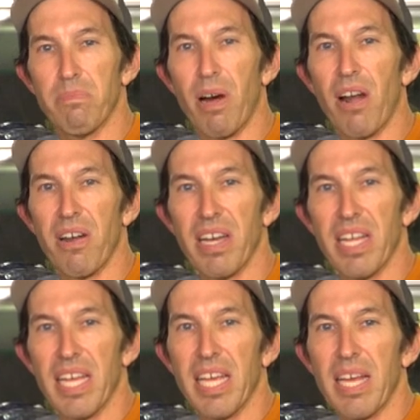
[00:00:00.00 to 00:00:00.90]
apart
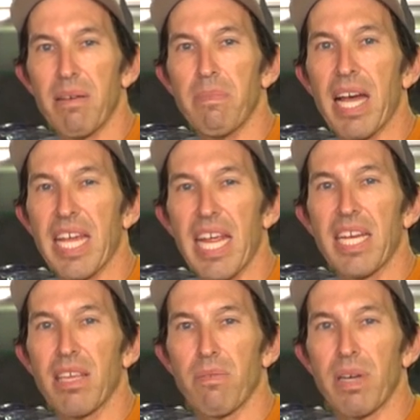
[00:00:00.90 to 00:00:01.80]
by
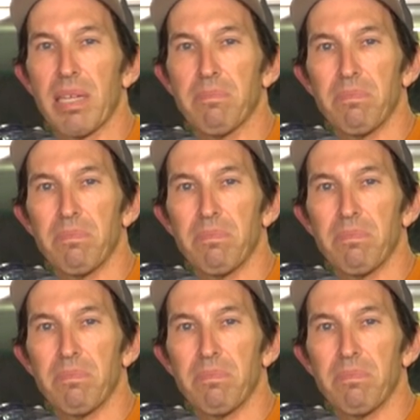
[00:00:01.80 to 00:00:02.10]
eighty-three.